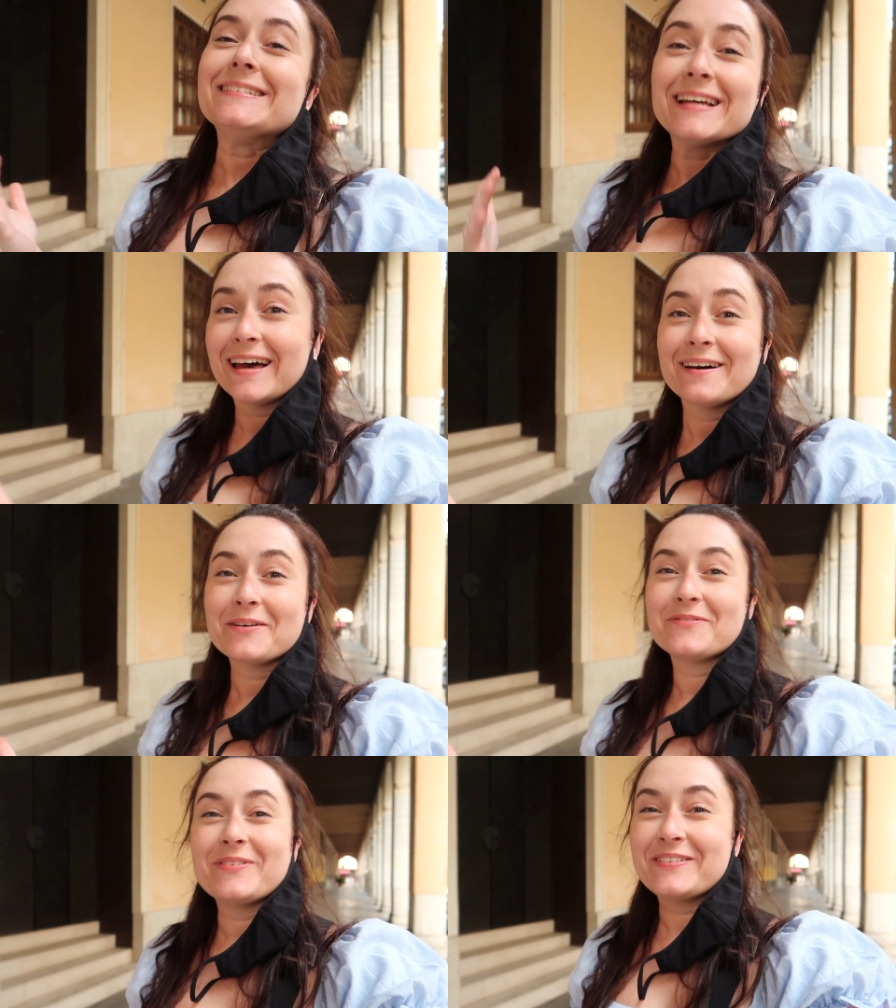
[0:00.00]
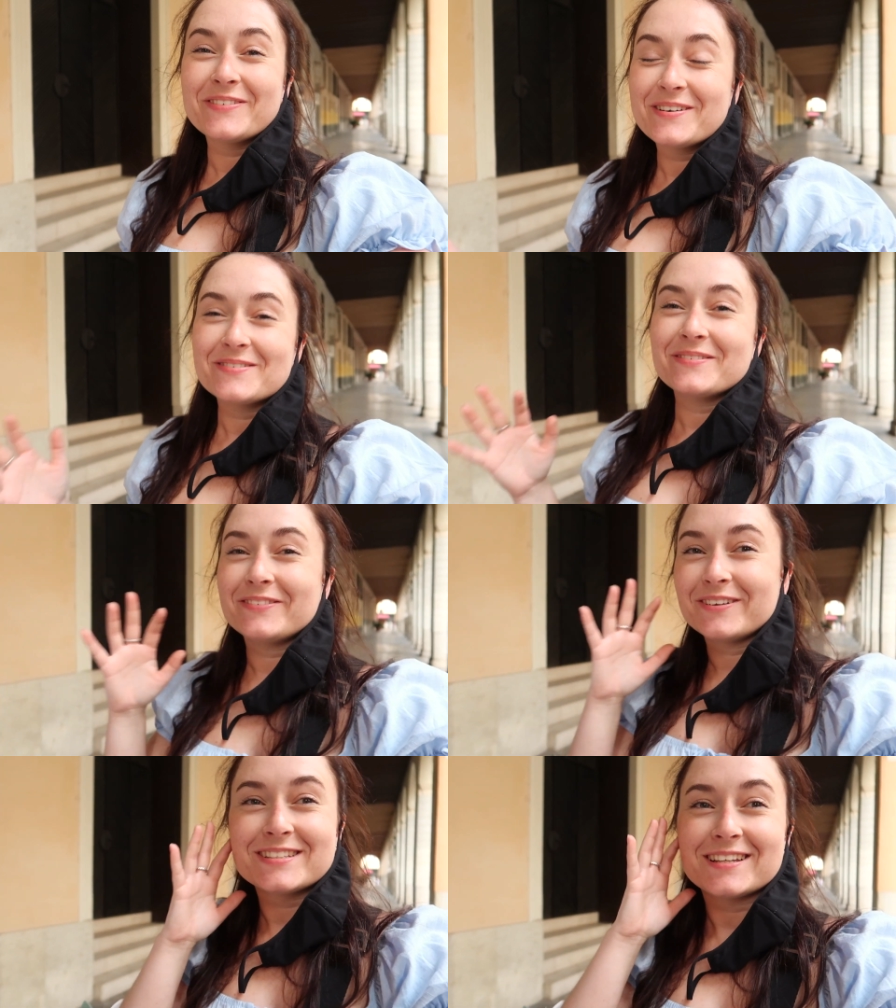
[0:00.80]
Yeah, we've, we've, uh,
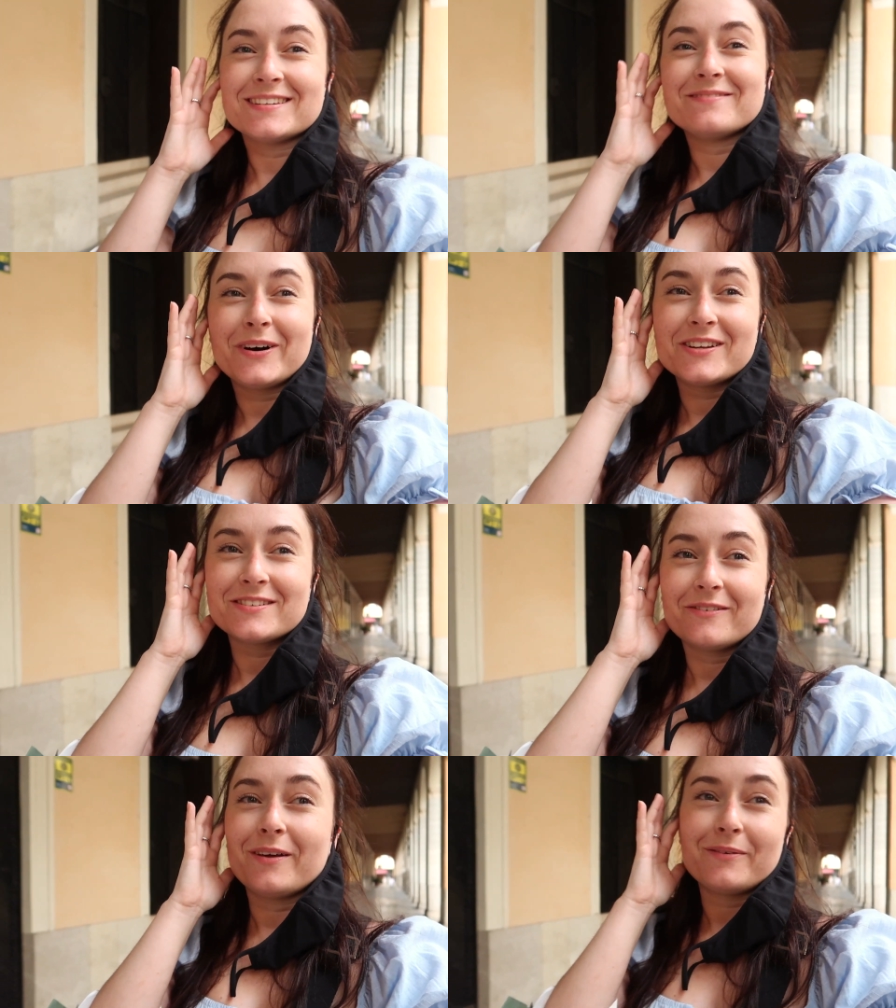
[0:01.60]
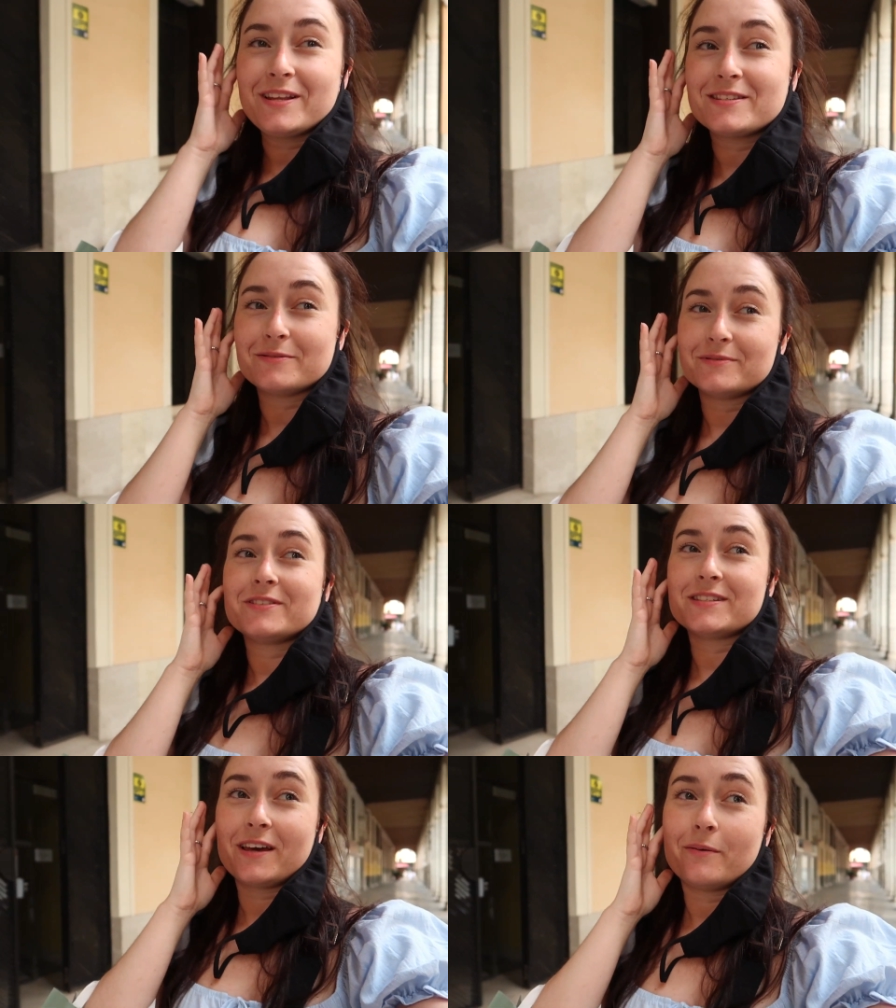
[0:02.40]
we've not done much. All I wanted to do was
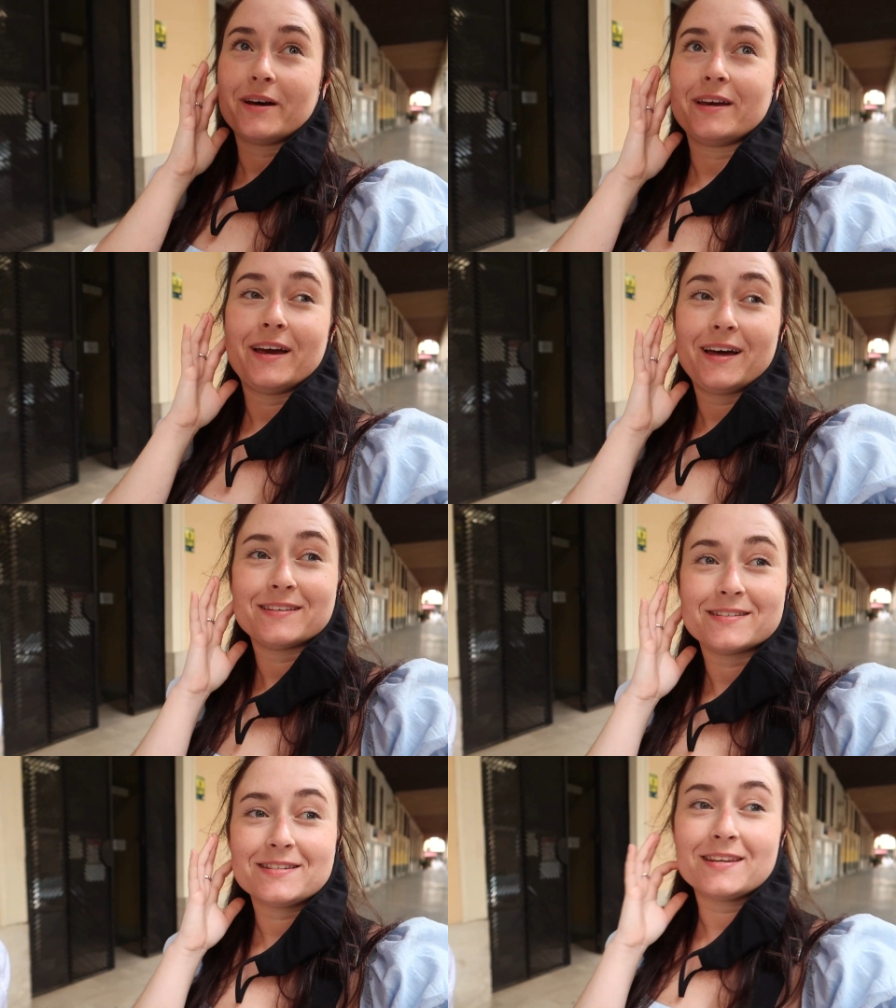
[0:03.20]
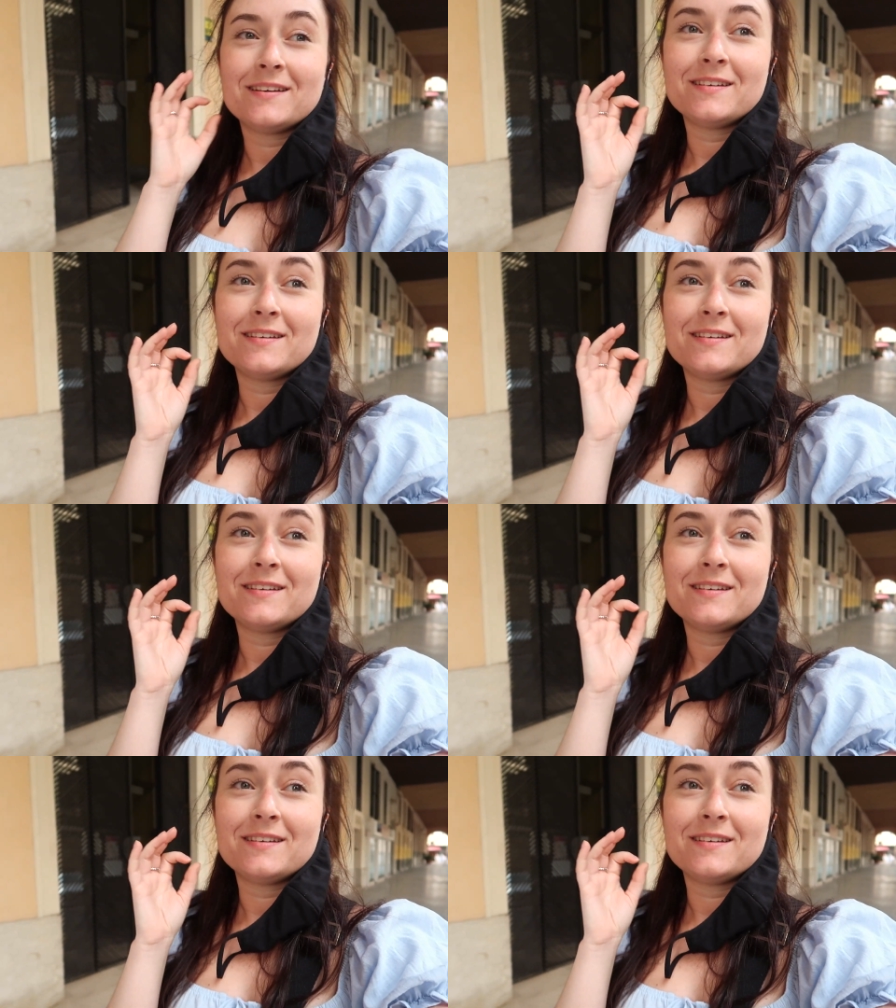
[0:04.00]
just get away and...